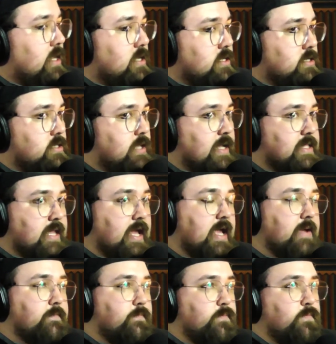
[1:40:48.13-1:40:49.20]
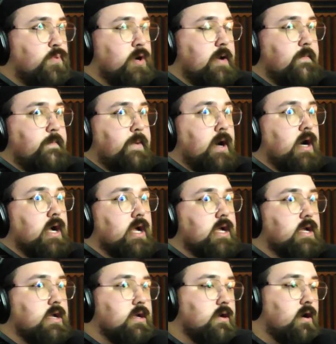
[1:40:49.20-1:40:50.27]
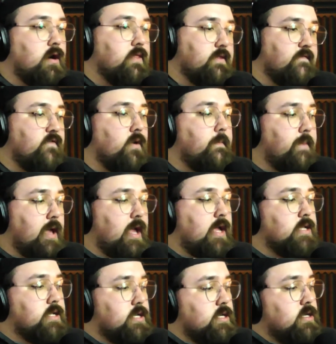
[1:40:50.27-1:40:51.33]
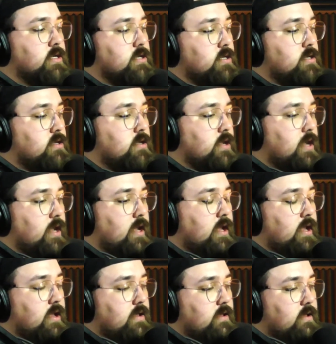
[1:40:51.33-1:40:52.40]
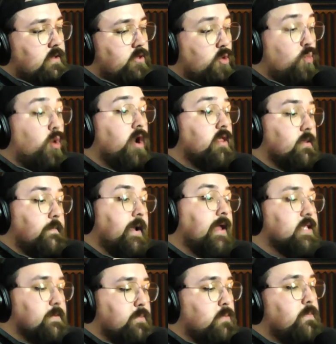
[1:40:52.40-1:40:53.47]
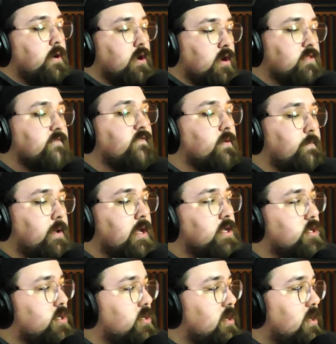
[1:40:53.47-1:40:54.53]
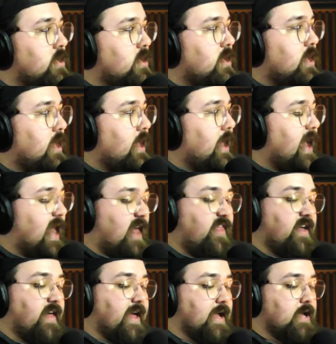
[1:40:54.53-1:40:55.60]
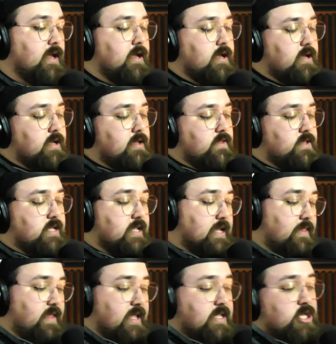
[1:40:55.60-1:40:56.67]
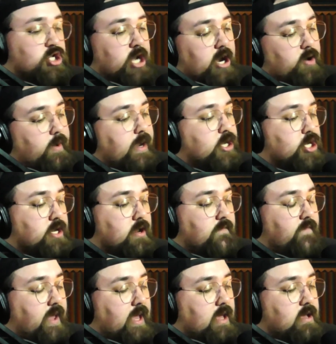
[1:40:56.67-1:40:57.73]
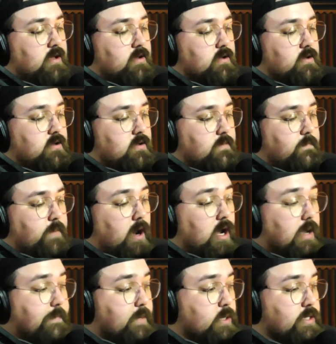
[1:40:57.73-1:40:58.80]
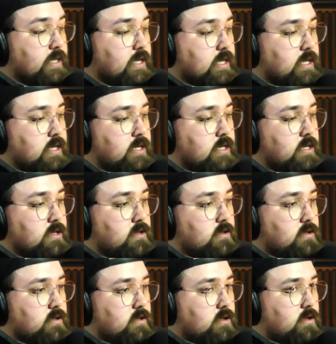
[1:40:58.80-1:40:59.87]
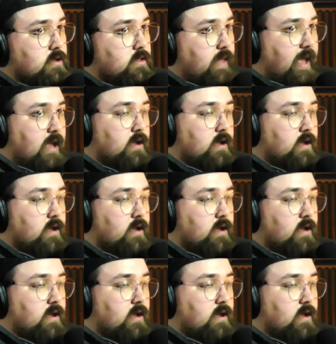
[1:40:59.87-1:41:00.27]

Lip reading: Like they put punk on the front page. They're one of the bands that put punk on the front page. And I think like this generation of like punk music, like